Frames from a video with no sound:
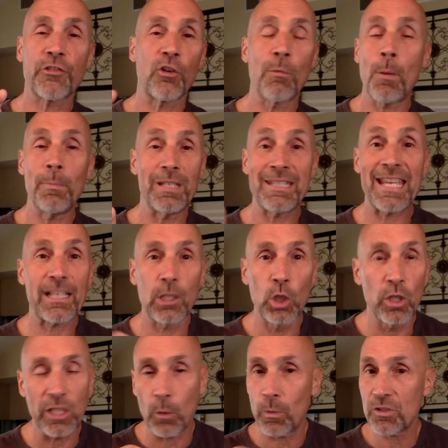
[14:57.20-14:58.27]
for a moment and take a
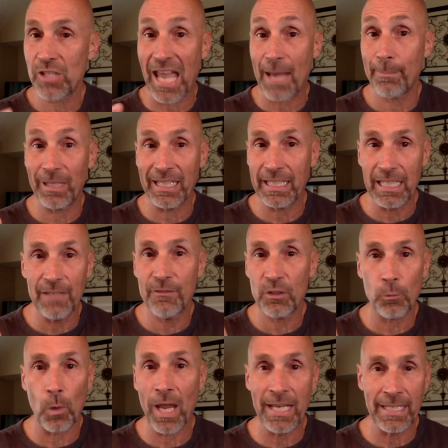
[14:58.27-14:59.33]
look at what's happening
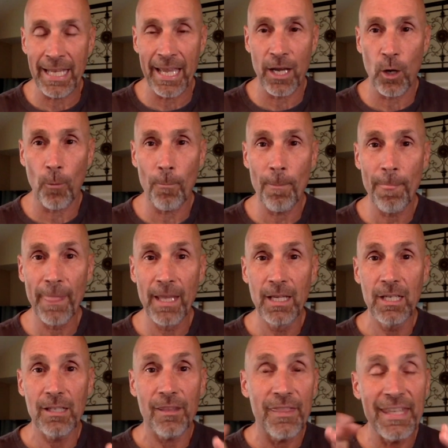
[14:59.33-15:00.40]
even right now.
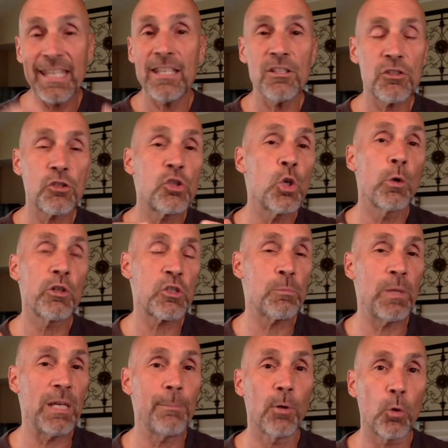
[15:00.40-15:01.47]
These Jewish
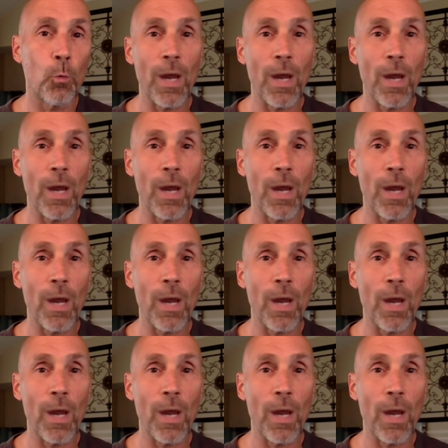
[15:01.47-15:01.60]
people